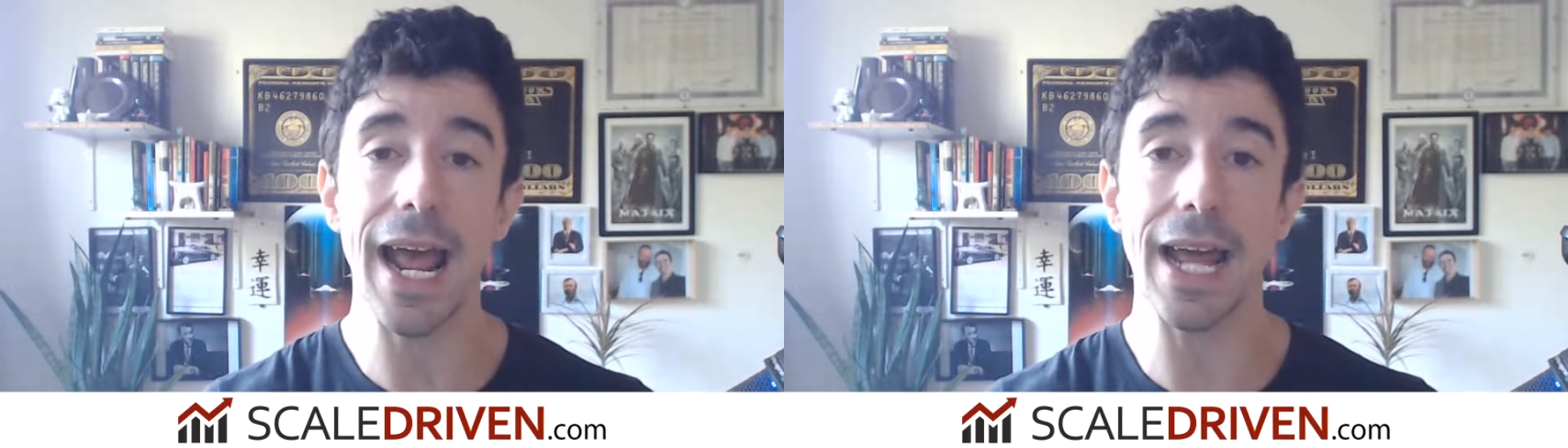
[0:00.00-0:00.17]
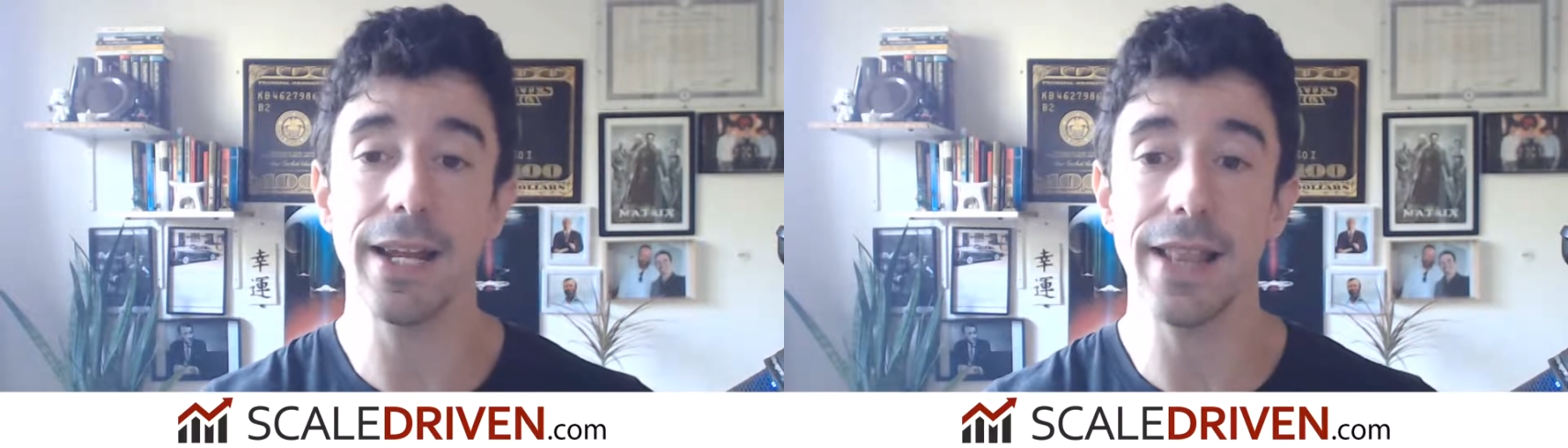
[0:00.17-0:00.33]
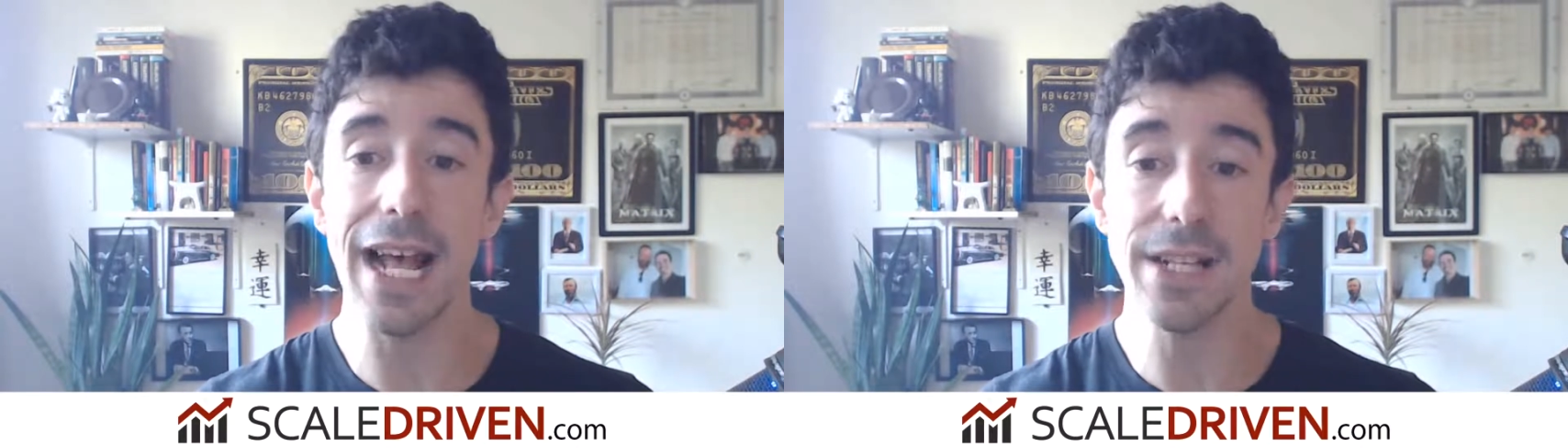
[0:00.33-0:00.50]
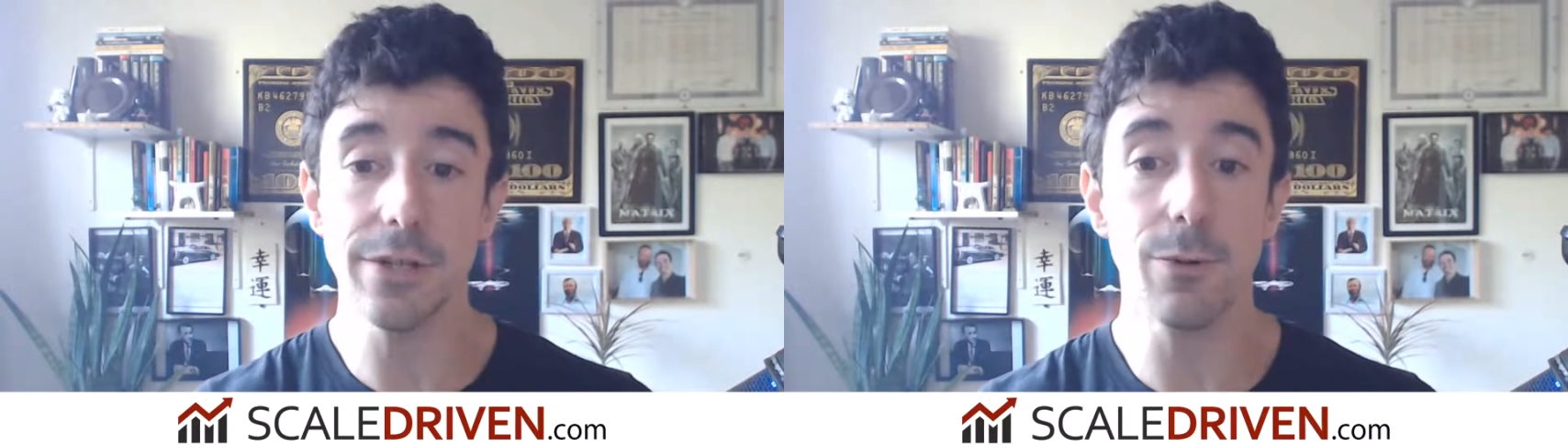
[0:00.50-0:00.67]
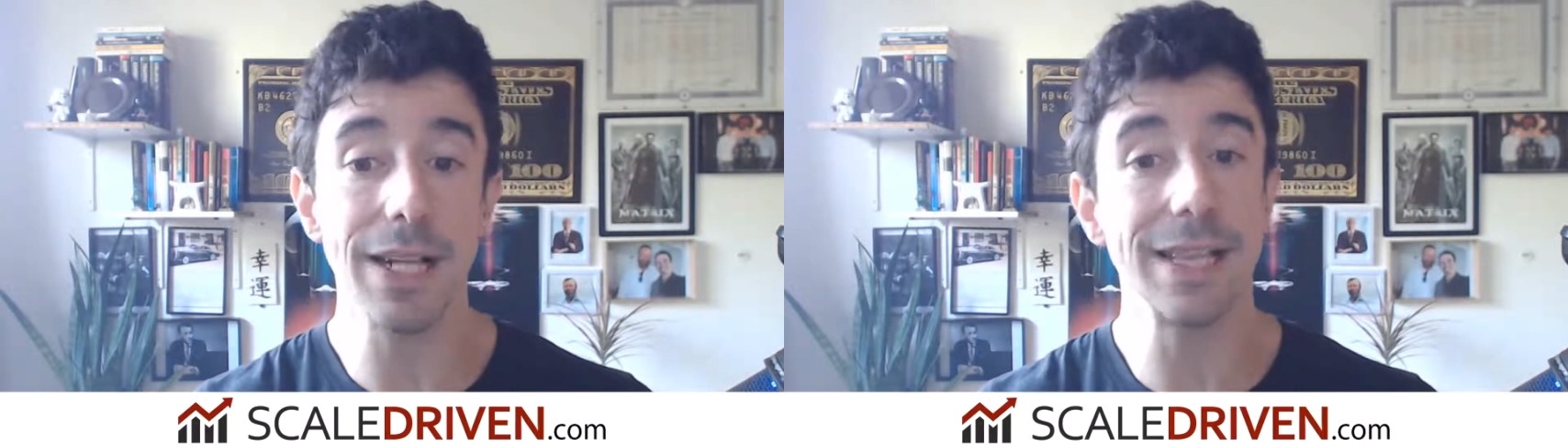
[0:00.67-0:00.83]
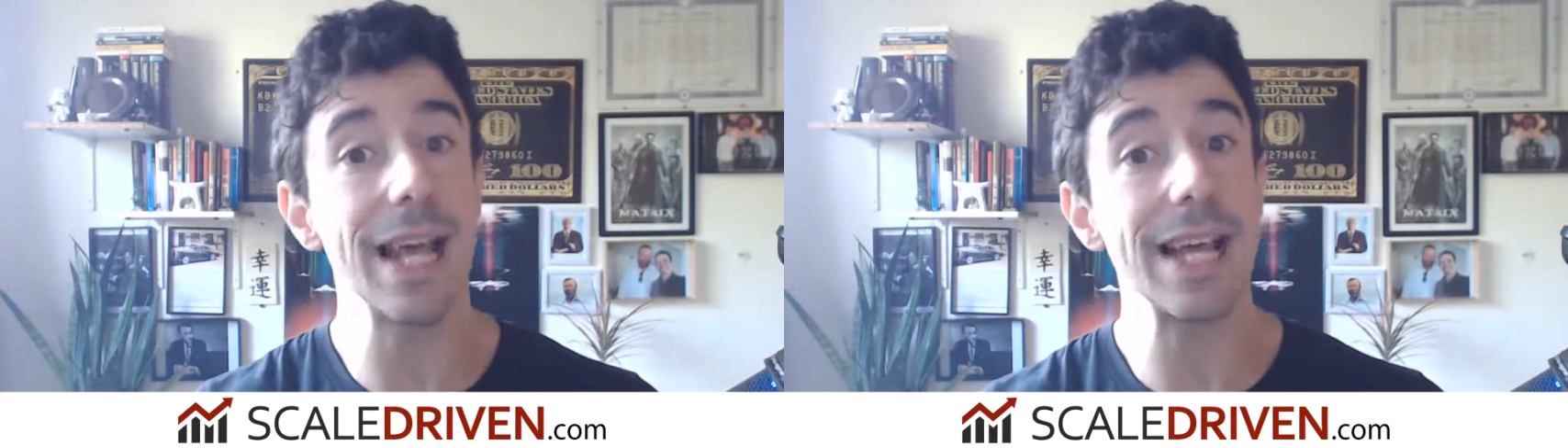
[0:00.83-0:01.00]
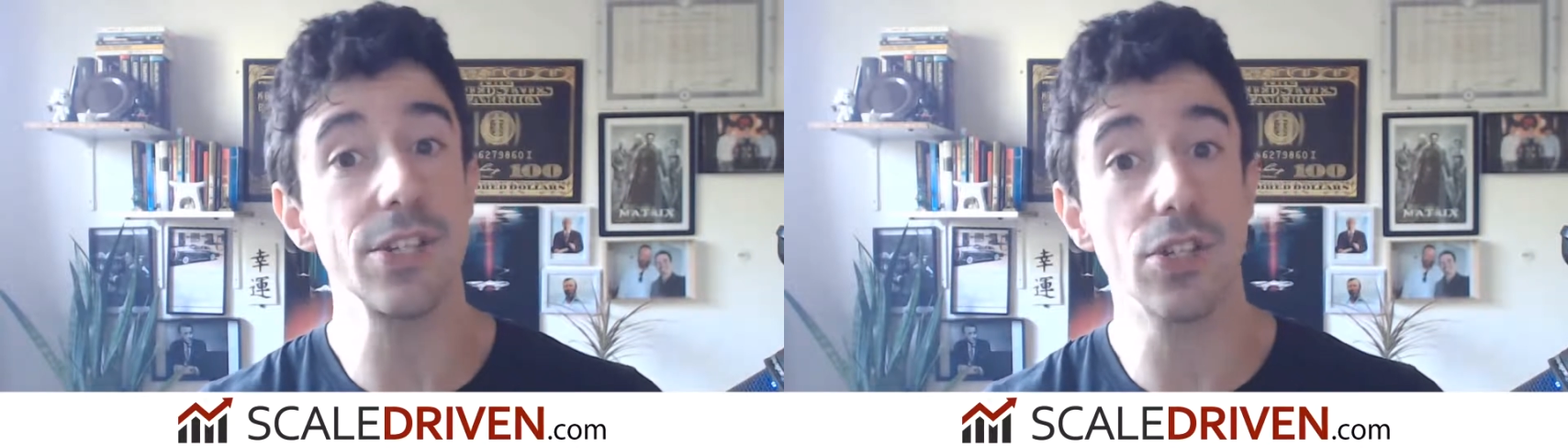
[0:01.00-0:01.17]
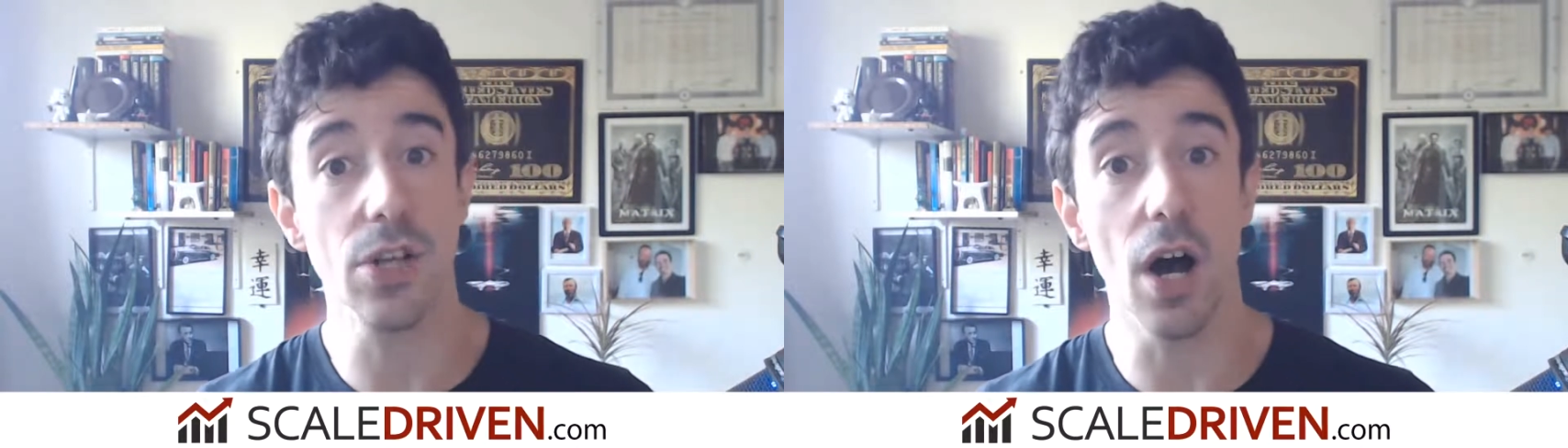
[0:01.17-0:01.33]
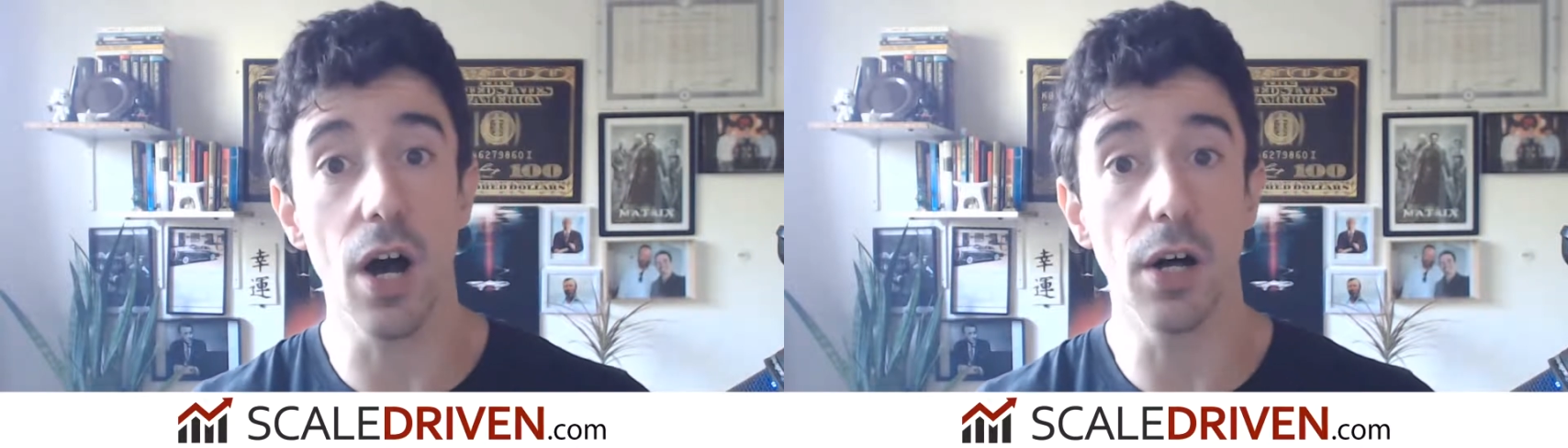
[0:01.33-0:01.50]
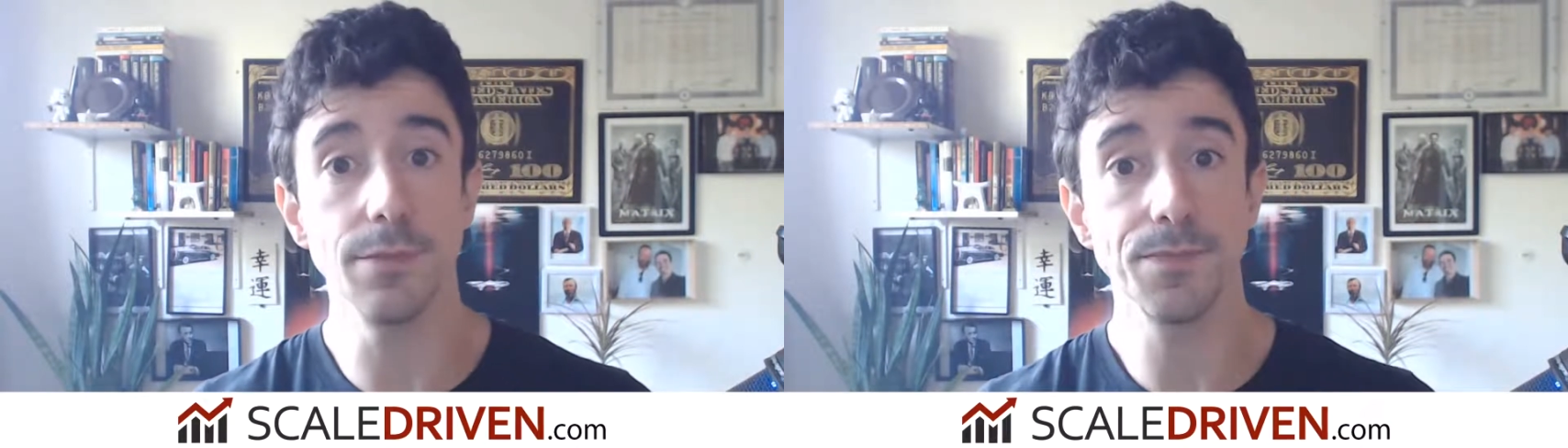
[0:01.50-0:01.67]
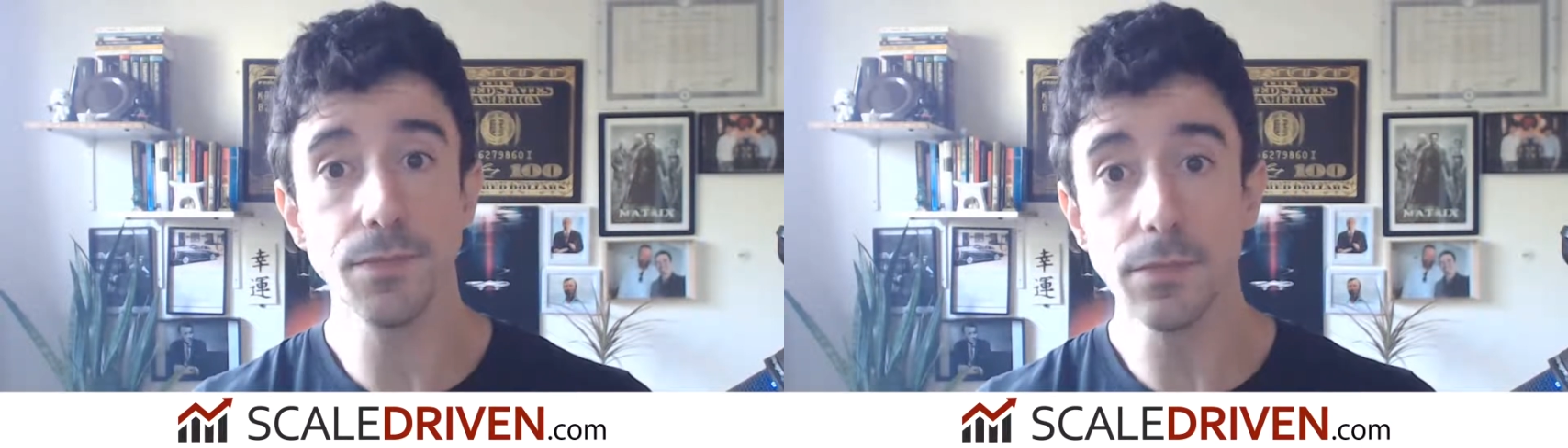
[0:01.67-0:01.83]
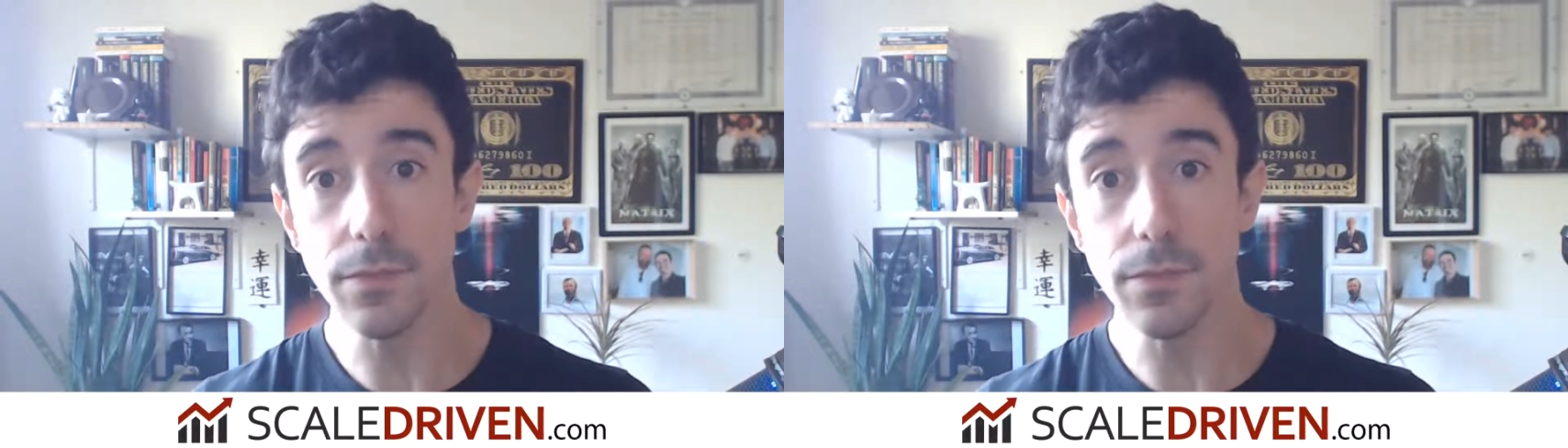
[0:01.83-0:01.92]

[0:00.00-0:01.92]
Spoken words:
And that's what they saw